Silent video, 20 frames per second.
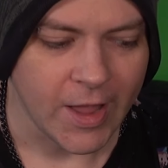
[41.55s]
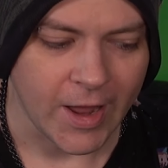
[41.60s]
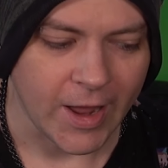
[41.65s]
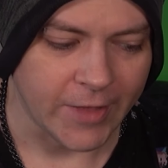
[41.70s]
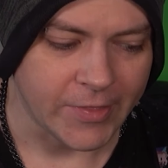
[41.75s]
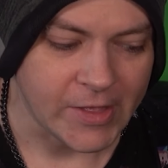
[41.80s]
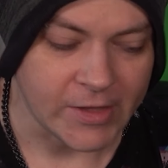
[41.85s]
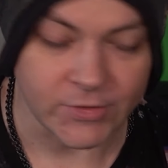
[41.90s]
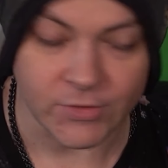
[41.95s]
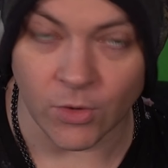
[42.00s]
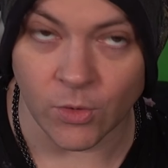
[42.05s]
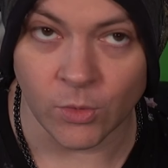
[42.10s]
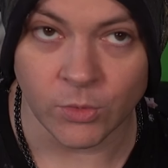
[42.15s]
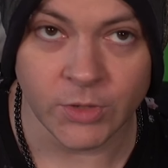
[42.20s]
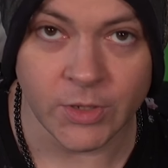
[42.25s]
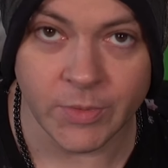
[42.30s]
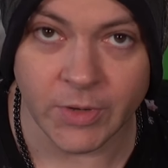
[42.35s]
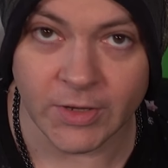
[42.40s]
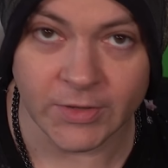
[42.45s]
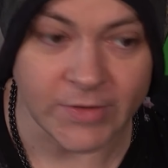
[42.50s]
and that's
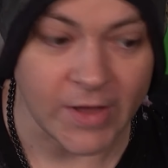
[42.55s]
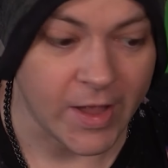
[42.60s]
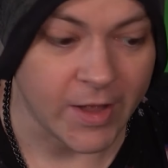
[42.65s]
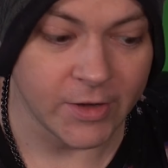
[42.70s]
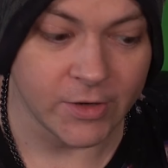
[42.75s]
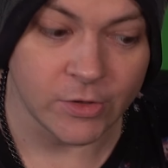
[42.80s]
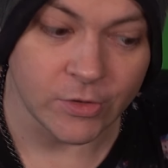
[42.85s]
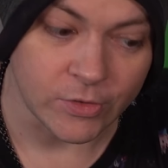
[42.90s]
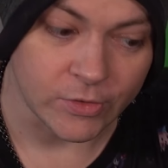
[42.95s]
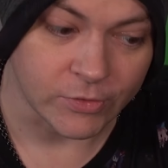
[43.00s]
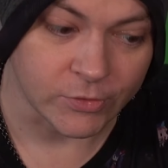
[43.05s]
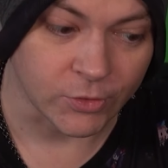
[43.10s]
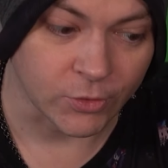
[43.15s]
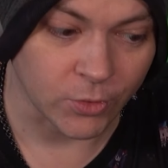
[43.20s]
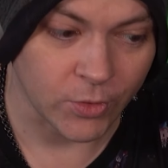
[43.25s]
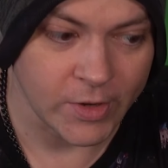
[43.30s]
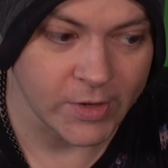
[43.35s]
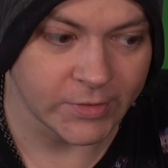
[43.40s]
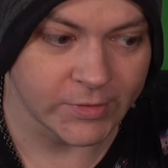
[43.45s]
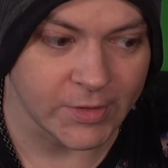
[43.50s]
only because I had to do this
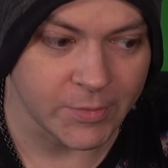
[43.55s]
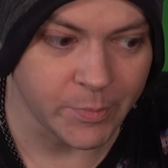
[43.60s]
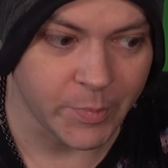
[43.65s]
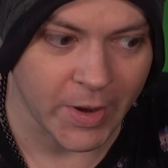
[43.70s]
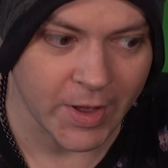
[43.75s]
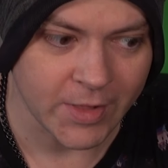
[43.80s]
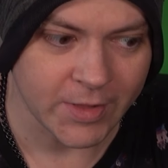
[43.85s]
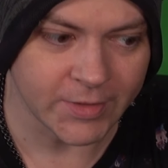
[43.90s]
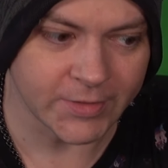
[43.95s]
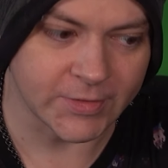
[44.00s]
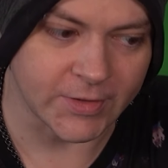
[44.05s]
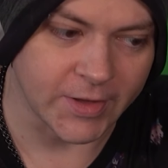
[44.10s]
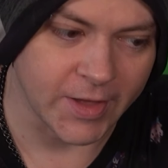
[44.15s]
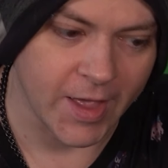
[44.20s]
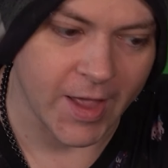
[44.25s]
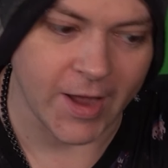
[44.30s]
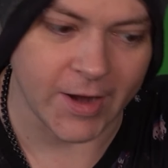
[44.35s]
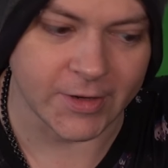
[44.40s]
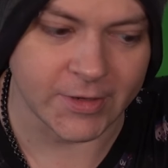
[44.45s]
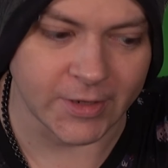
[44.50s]
crazy balancing
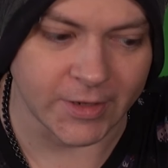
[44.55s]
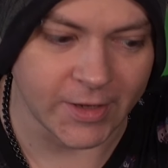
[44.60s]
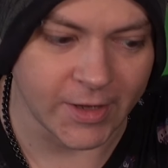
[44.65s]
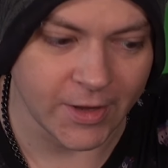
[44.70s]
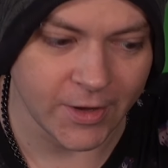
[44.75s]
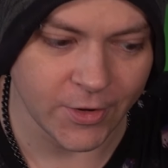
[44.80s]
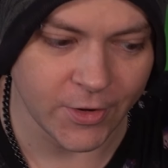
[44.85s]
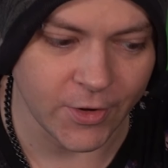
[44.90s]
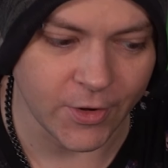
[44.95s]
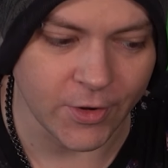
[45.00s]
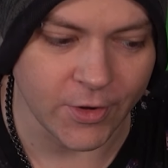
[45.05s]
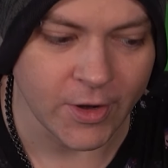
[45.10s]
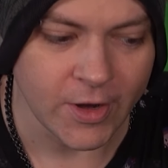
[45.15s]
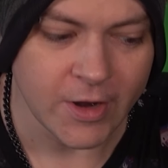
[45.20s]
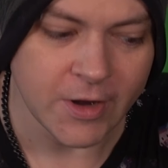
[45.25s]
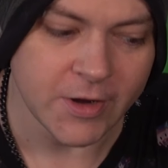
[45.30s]
act to get her